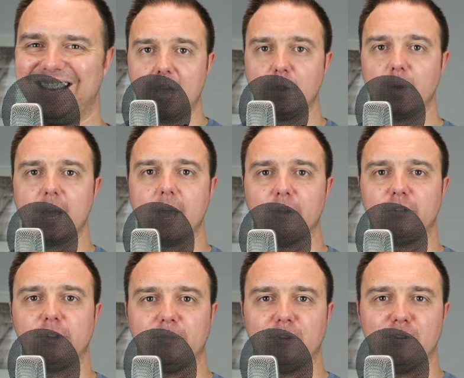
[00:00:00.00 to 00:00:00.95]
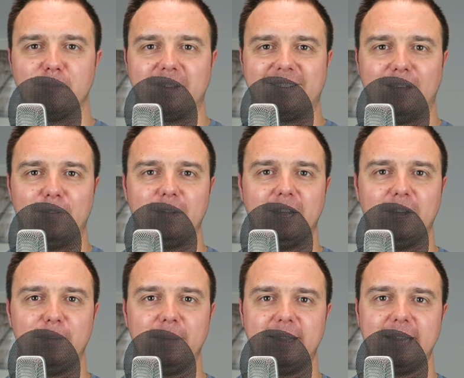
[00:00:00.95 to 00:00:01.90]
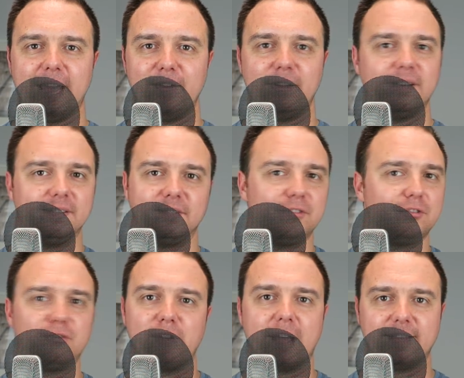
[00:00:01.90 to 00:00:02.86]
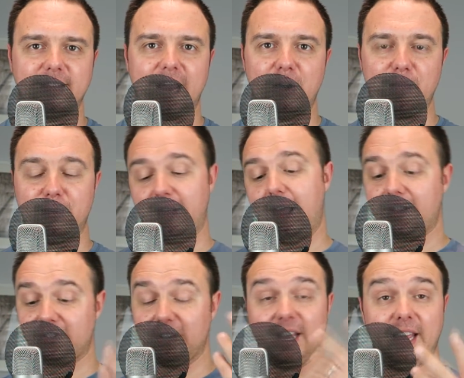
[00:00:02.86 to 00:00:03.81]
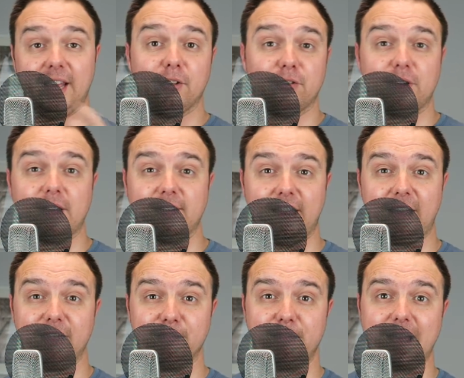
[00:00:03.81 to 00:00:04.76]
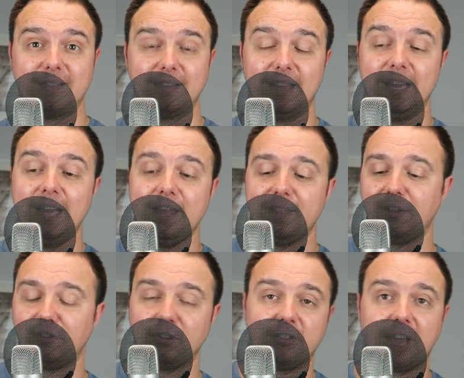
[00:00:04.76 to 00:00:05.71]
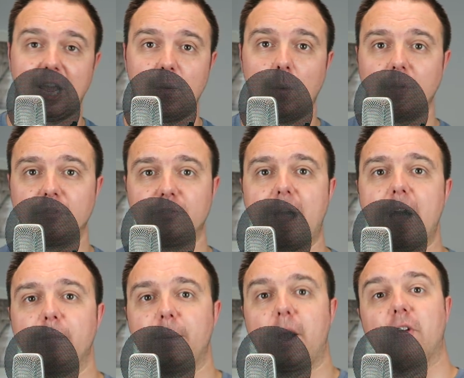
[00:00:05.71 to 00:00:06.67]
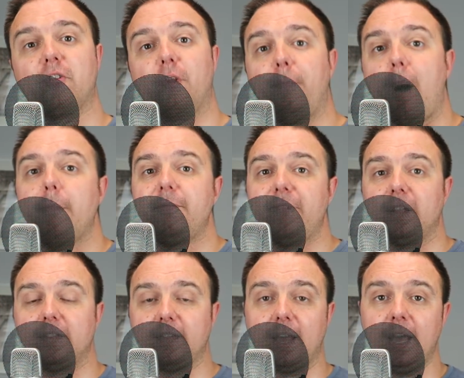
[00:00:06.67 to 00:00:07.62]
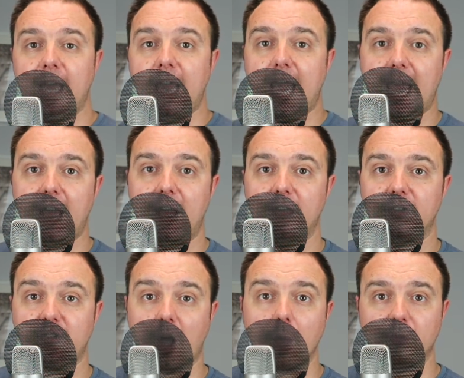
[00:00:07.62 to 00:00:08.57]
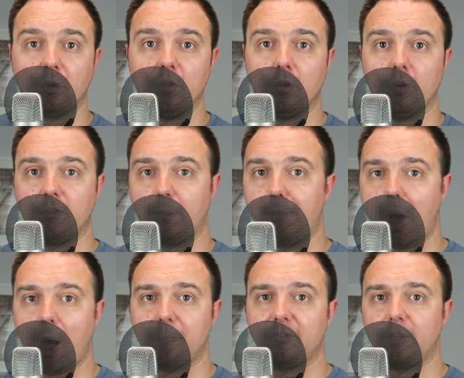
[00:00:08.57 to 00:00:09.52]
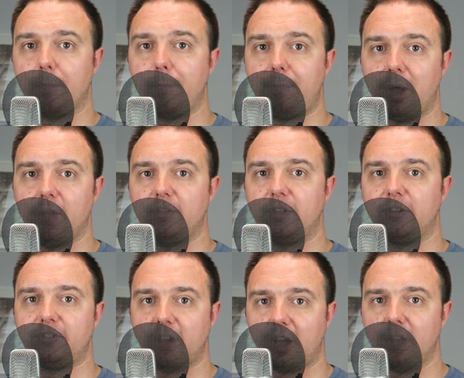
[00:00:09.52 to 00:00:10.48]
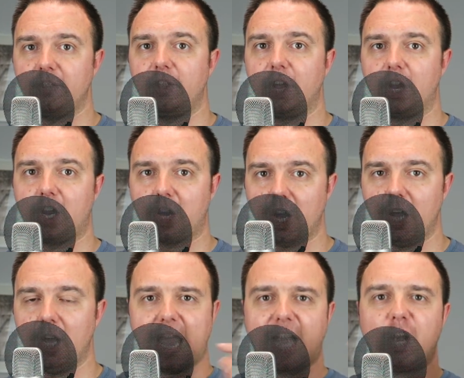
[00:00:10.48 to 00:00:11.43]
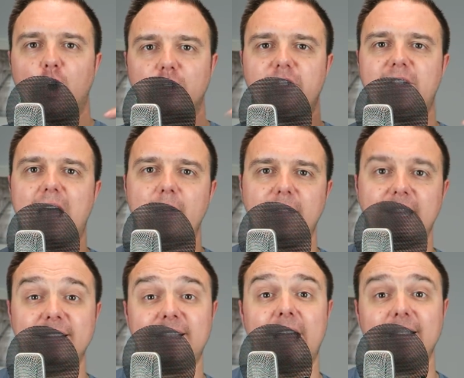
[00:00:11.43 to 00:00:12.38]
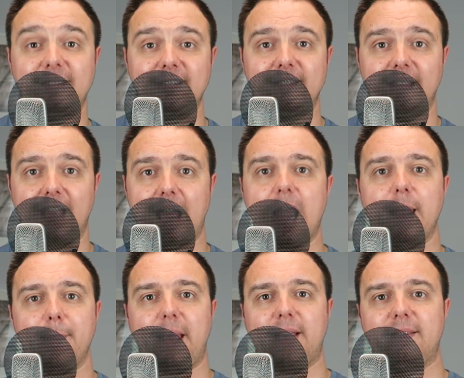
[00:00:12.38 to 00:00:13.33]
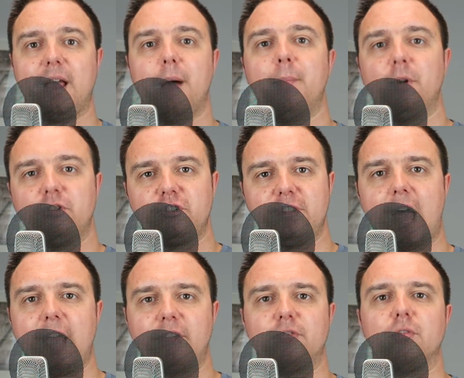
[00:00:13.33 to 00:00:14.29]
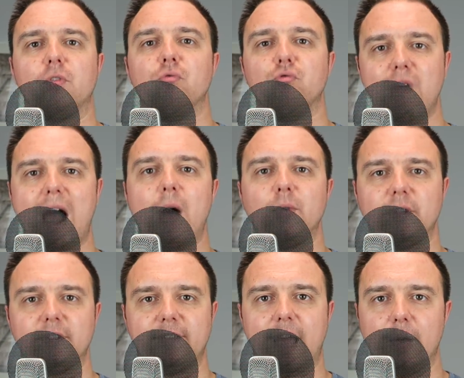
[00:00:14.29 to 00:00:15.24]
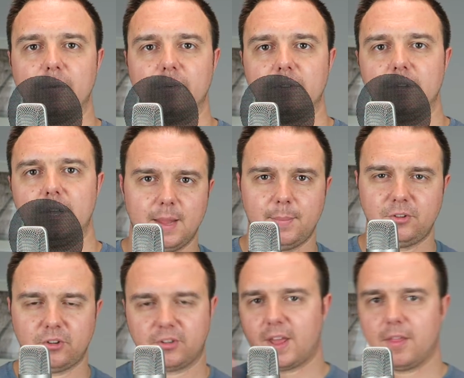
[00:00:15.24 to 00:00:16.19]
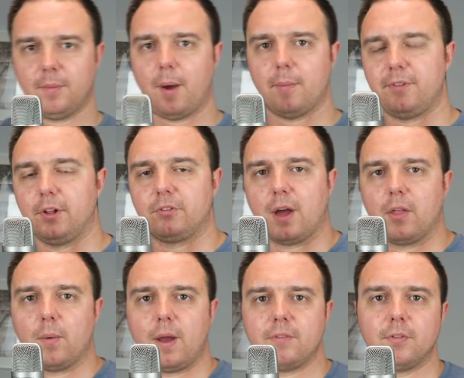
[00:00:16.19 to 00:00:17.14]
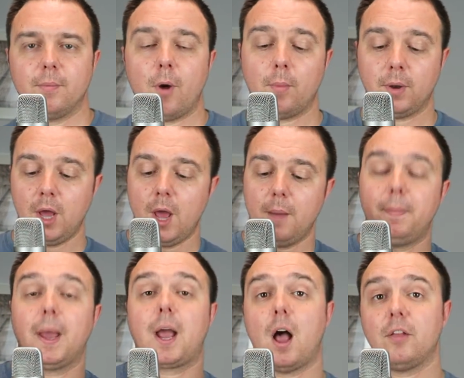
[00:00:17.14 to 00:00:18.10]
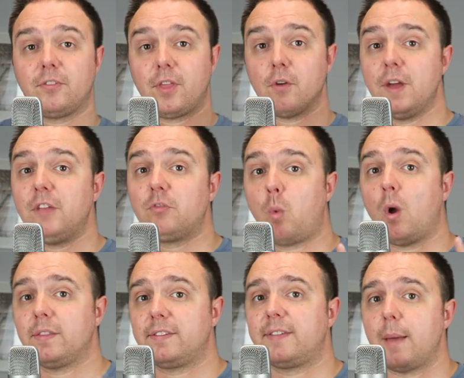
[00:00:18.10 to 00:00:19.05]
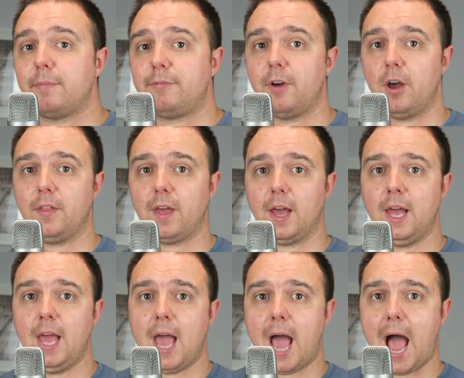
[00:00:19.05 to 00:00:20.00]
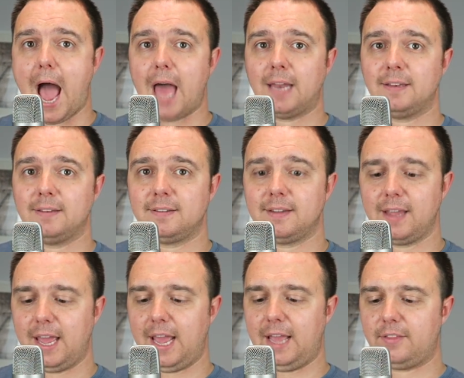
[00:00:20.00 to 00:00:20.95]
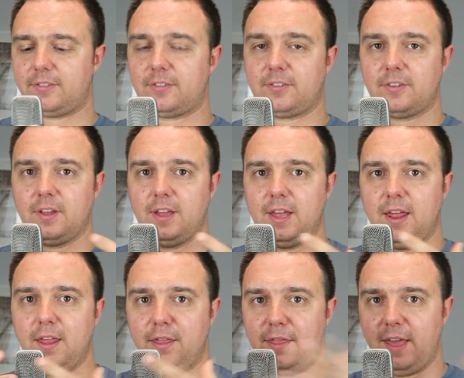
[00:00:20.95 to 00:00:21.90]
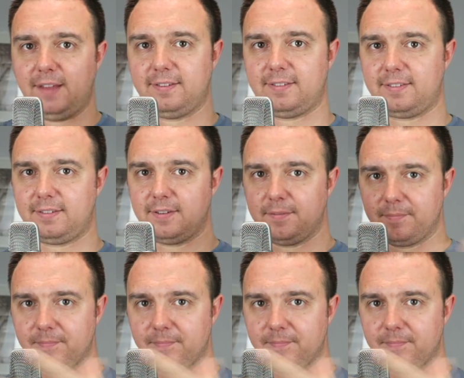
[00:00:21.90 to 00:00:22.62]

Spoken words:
I know I kind of tripped over myself a little bit there and dragged it out, but actually it illustrated it even better than just seeing it once round, because the pop filter stops all those, the pops, the p, the t, the k. It cuts down the intensity and it makes it a much nicer and rounder sound. Let me just get the pop filter out of the way for the moment, because there is one step further and it's this.